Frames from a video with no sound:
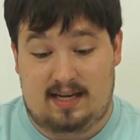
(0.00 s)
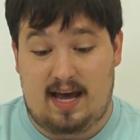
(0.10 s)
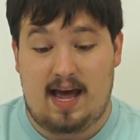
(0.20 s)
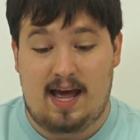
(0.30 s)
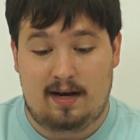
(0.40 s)

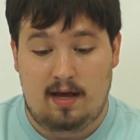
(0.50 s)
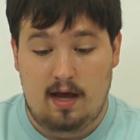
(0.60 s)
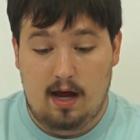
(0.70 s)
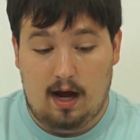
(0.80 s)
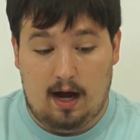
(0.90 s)
And
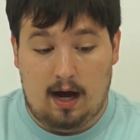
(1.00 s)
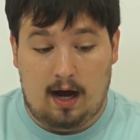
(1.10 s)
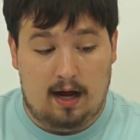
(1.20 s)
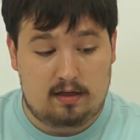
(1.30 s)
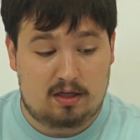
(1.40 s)

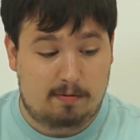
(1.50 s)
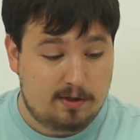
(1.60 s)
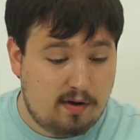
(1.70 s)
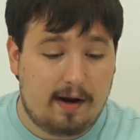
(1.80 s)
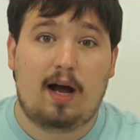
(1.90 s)
I'll just be
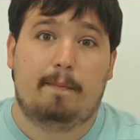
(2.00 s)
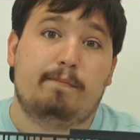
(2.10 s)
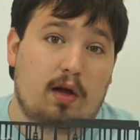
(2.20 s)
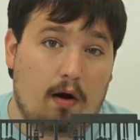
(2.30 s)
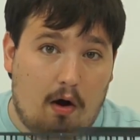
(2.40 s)
straight
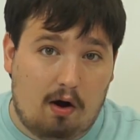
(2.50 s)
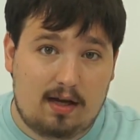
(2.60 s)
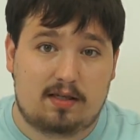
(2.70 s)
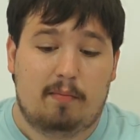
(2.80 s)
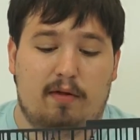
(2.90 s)
up, they're
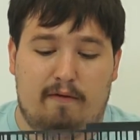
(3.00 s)
awesome.